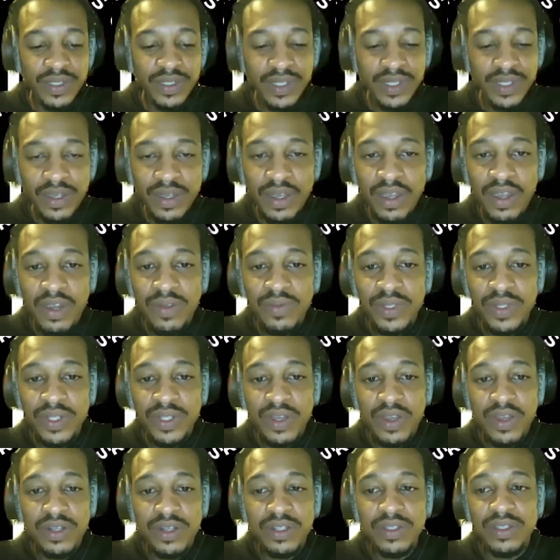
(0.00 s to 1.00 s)
their heart was
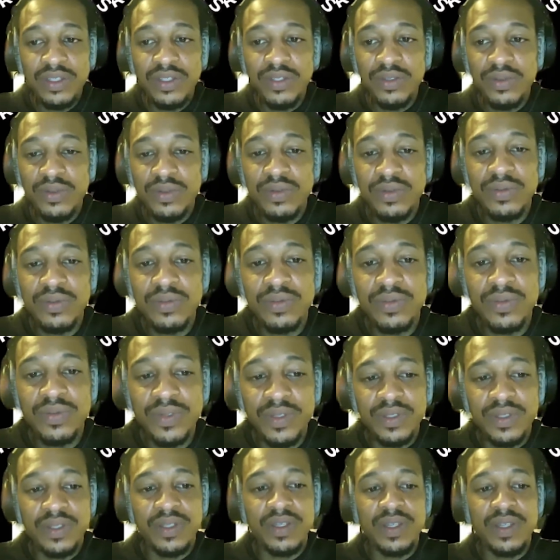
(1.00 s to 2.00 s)
hardened too.
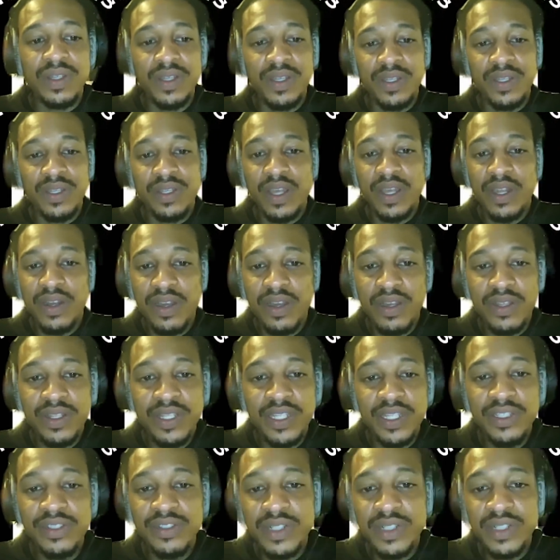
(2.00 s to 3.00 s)
Not all the
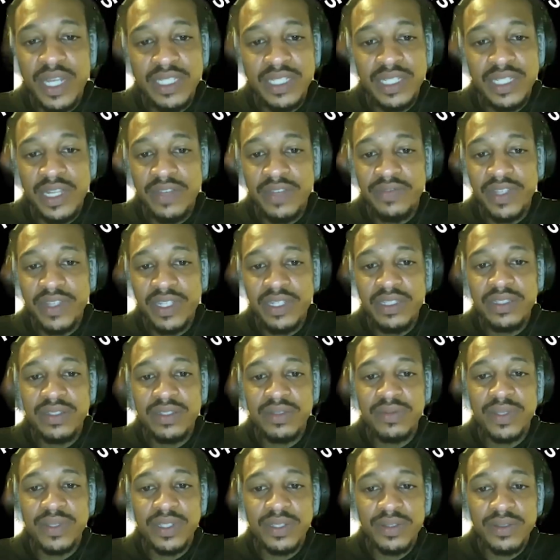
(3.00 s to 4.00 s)
Israelites left
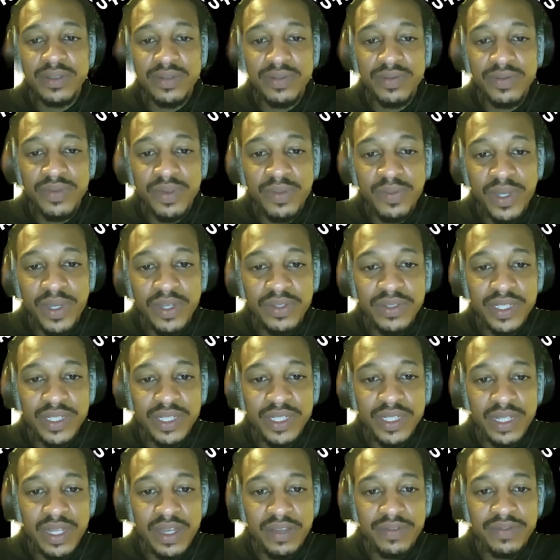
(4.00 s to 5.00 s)
Egypt when
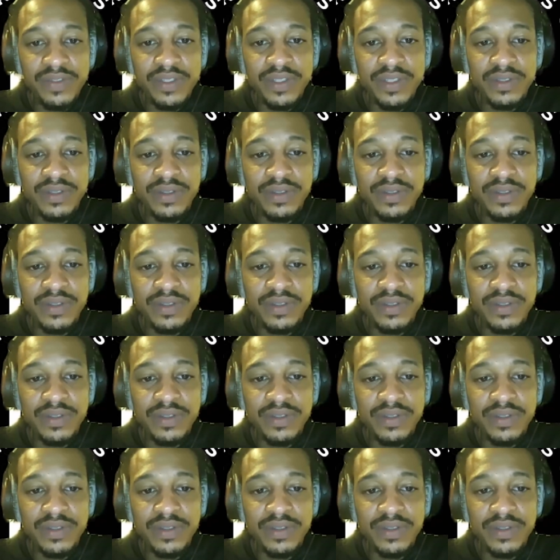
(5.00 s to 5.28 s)
Moses left.